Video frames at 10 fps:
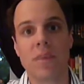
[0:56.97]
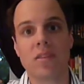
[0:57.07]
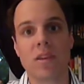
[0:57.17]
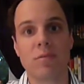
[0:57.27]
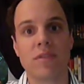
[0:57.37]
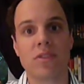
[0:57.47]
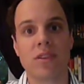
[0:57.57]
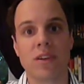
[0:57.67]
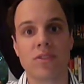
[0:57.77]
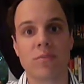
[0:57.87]
some of its
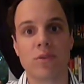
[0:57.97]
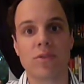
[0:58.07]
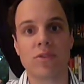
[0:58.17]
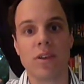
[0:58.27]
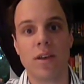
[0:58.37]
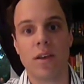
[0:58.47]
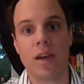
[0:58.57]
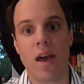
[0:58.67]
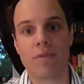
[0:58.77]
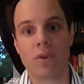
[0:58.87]
customers
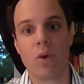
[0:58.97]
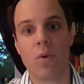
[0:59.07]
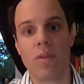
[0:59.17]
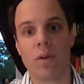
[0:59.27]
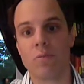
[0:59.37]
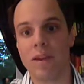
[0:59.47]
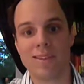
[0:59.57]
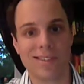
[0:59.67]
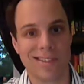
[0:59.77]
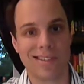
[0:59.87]
have to go without
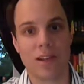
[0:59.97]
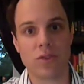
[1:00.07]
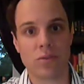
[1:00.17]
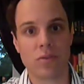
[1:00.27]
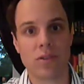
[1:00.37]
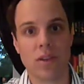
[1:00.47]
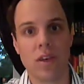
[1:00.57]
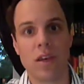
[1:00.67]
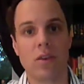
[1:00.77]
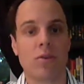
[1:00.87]
basic essentials
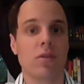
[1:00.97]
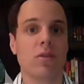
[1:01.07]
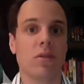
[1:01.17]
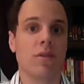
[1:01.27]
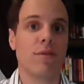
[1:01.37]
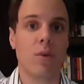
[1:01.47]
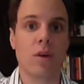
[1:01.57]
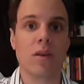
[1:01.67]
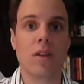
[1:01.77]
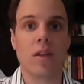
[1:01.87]
in order to
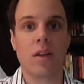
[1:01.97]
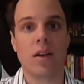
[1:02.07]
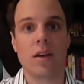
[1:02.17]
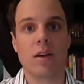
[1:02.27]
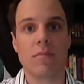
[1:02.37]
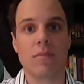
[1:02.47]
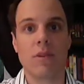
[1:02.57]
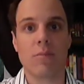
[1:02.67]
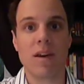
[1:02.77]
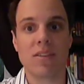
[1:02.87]
afford
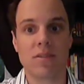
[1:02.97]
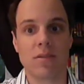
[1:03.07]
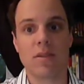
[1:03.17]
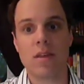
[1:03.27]
their medicine.